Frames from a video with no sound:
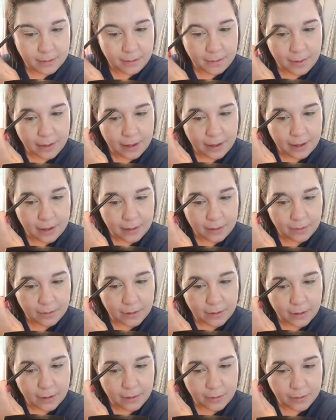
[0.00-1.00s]
But we're
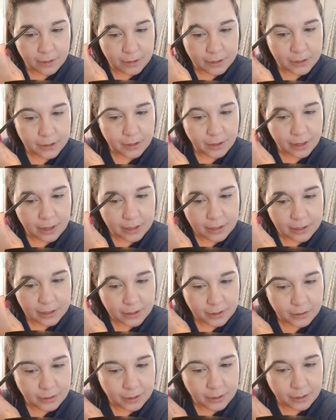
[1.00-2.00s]
not really trying to
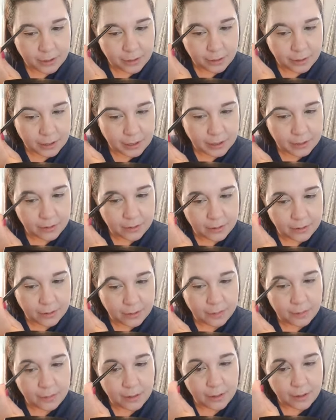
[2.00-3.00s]
do a
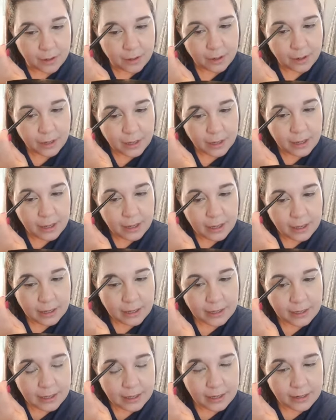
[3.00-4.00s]
curriculum or
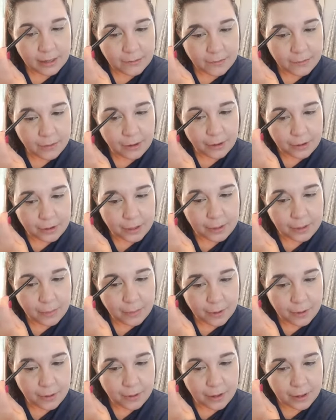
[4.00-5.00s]
any kind of learning
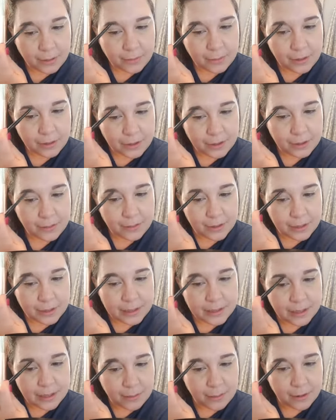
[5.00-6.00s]
program with them in the
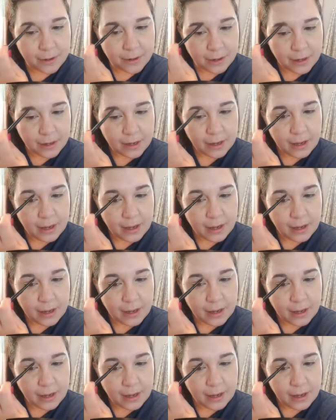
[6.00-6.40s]
summer.